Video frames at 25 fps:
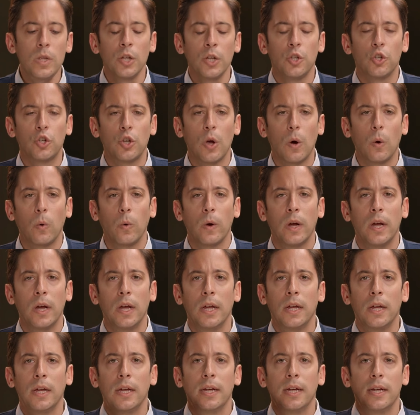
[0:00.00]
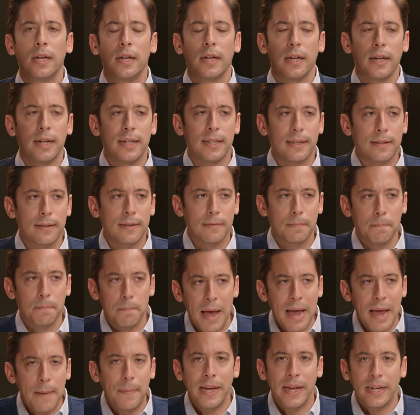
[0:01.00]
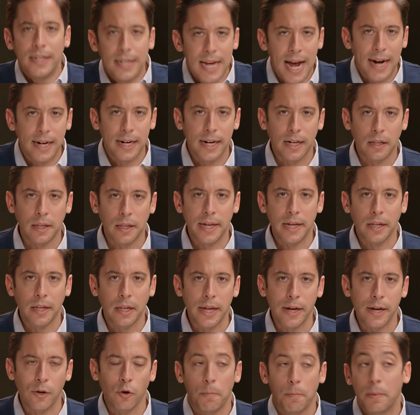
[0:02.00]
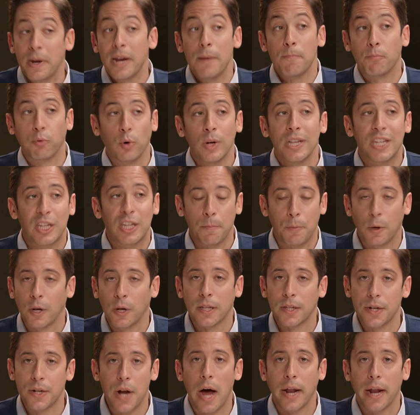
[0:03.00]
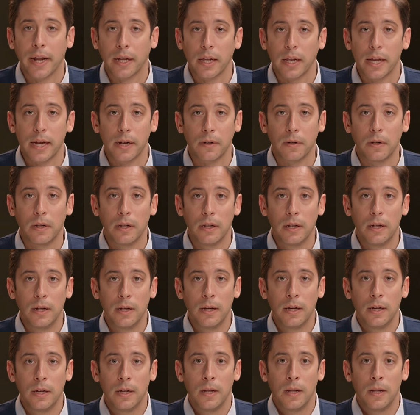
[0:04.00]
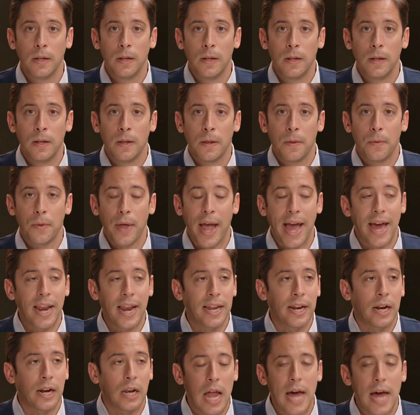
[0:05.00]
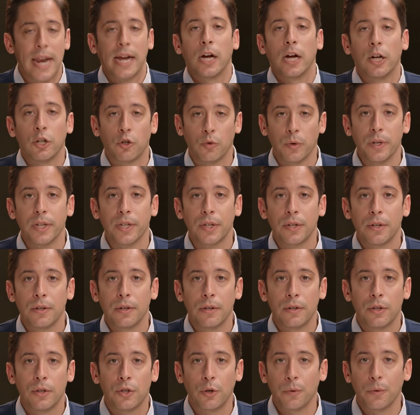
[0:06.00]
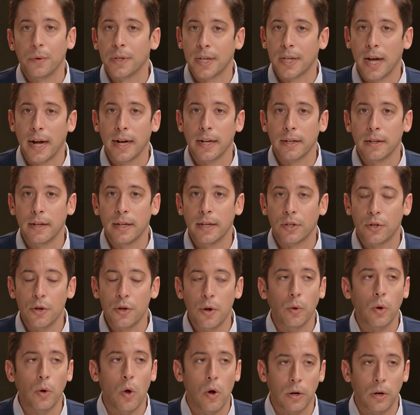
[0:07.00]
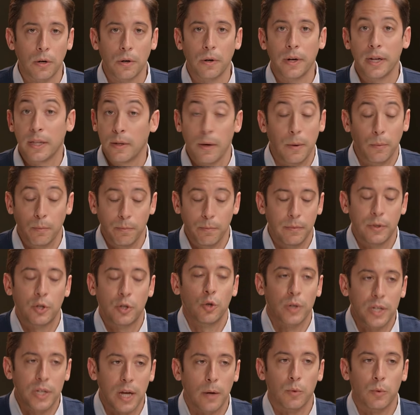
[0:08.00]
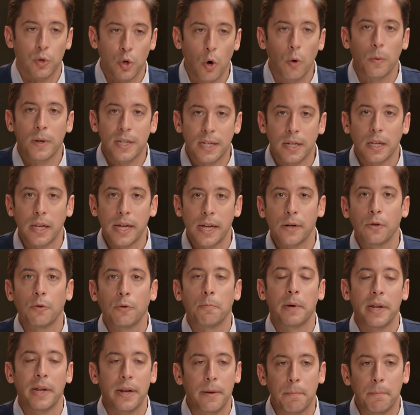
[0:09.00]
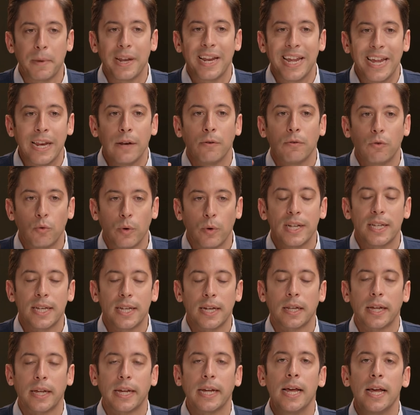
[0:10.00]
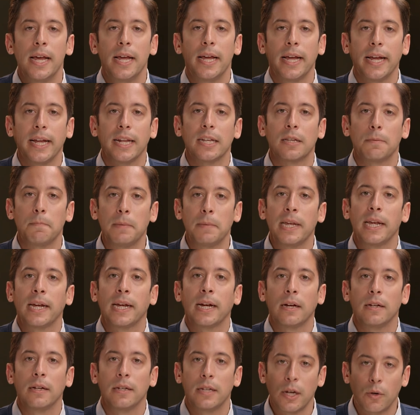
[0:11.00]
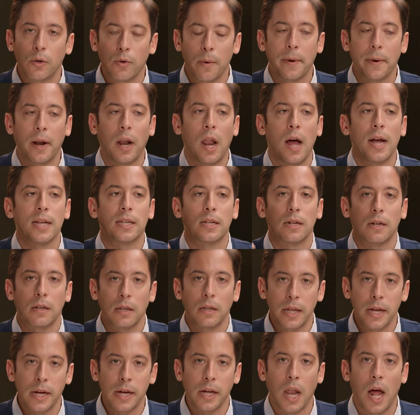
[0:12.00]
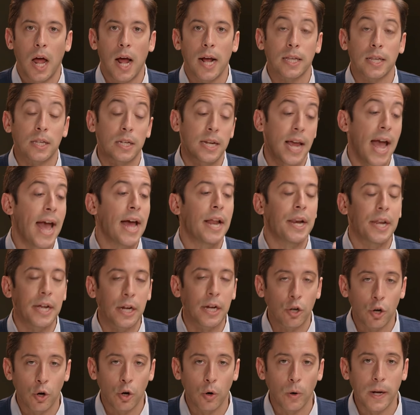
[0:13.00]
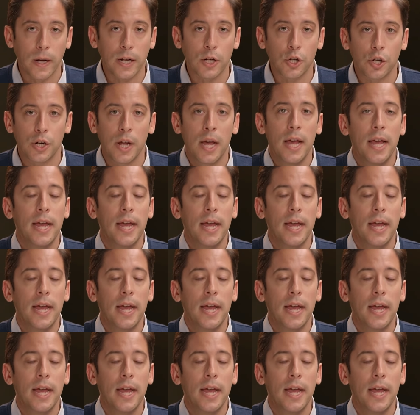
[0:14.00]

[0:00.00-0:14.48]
So, it's maybe technically illegal, but in principle, it's not illegal. And in a lot of countries, suicide is no longer. It, it, suicide was always illegal, but but increasingly it is being decriminalized, legalized, and encouraged